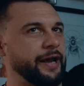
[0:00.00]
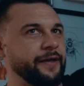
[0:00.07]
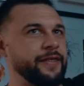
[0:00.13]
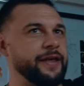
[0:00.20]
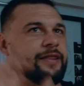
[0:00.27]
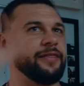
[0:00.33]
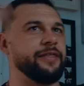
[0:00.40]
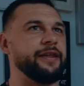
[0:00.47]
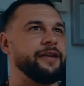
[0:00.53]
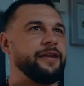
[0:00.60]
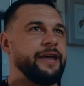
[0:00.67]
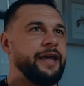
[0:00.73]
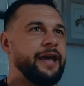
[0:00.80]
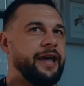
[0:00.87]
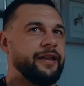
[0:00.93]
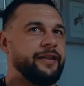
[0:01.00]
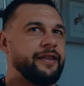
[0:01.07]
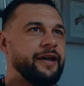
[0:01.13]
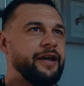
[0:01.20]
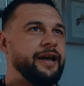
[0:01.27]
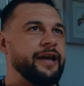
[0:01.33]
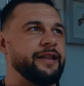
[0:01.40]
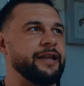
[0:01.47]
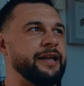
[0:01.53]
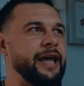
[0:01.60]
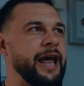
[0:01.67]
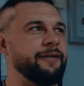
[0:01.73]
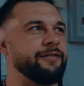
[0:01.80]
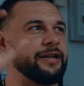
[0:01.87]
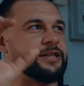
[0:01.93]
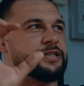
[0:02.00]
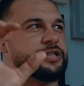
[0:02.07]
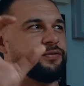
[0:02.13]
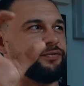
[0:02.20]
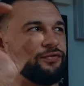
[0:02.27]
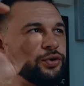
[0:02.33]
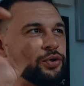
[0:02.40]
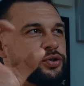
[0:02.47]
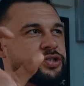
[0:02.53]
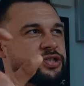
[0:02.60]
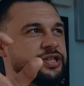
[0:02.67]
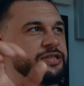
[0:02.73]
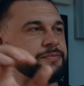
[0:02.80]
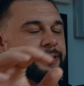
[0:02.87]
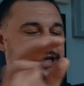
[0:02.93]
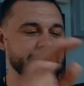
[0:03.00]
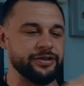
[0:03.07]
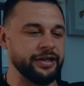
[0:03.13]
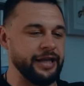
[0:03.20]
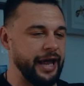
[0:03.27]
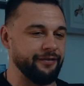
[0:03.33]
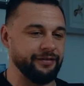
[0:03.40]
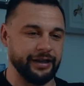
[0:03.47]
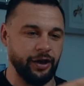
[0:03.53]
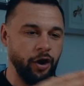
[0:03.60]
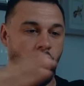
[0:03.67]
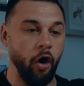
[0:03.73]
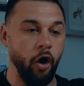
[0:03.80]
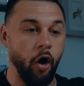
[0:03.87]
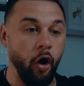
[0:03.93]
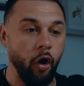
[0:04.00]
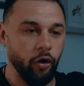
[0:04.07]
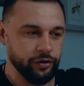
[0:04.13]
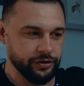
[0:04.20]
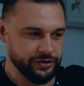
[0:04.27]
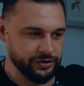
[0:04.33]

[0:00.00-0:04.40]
and then in the end, and then I have like these few scenes, but I don't have like a whole